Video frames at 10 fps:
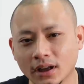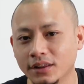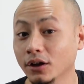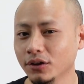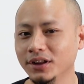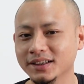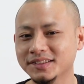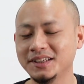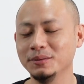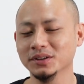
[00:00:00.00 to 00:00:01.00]
Now the
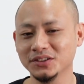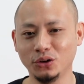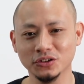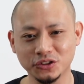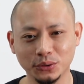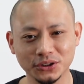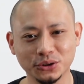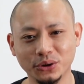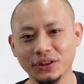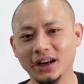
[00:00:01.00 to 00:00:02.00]
next tip is also a
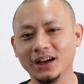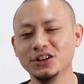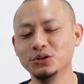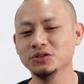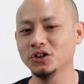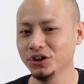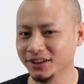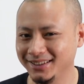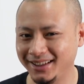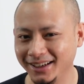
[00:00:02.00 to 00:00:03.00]
tool that I use on a
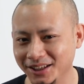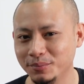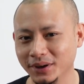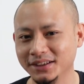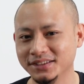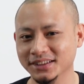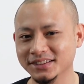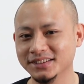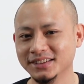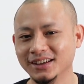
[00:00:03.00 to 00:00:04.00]
daily
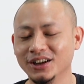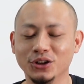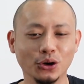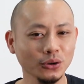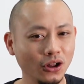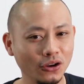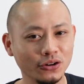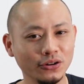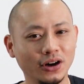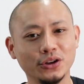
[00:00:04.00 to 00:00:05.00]
basis. No
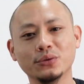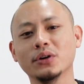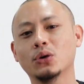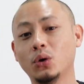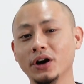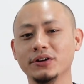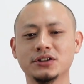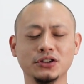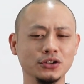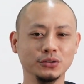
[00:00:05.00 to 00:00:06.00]
longer are you required
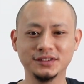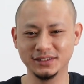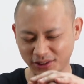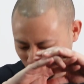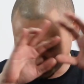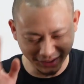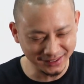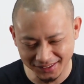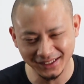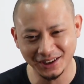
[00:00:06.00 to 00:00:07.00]
to use
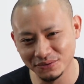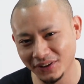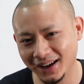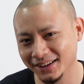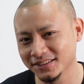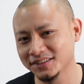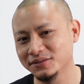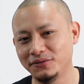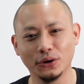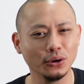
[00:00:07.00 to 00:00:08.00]
crazy advanced
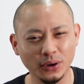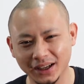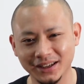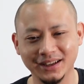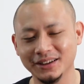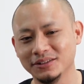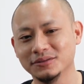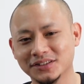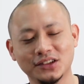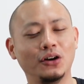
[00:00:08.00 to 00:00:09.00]
photo editing
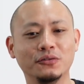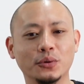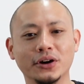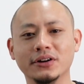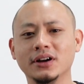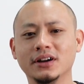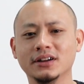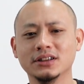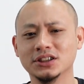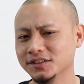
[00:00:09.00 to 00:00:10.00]
software
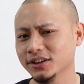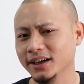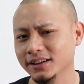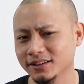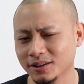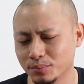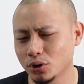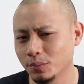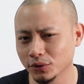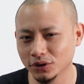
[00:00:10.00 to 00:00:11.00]
just to get the
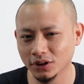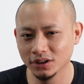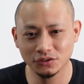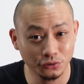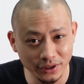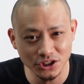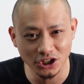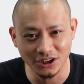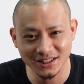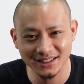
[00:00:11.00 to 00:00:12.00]
proper
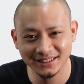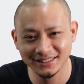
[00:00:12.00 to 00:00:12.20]
screenshot.